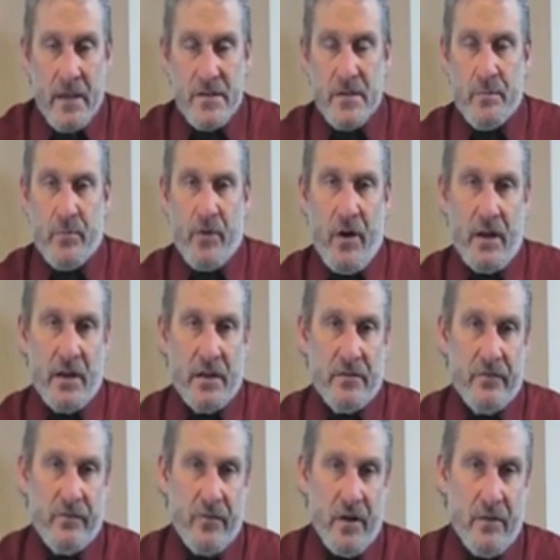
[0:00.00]
It's a
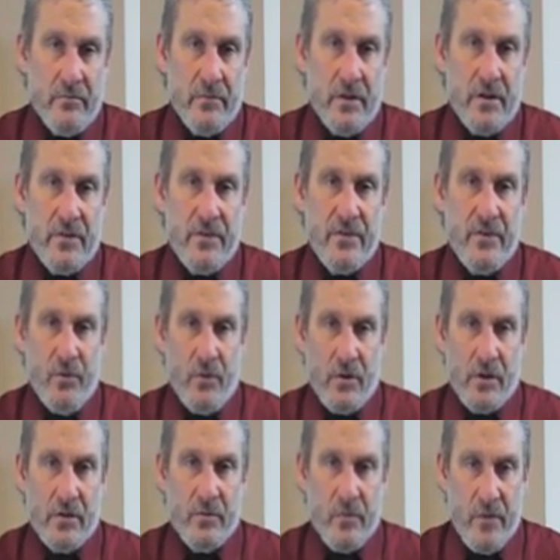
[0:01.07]
product from
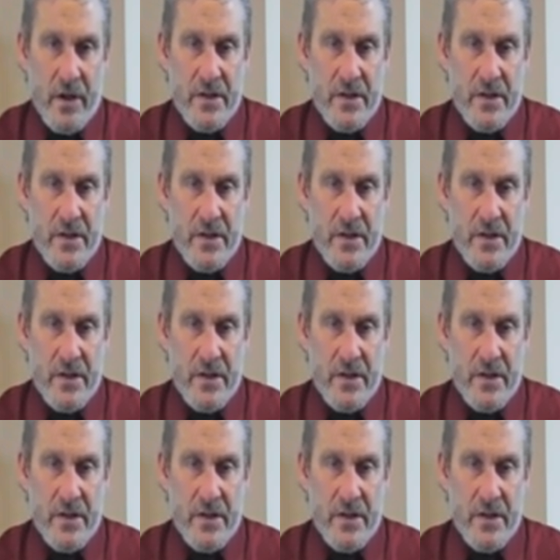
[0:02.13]
Thorne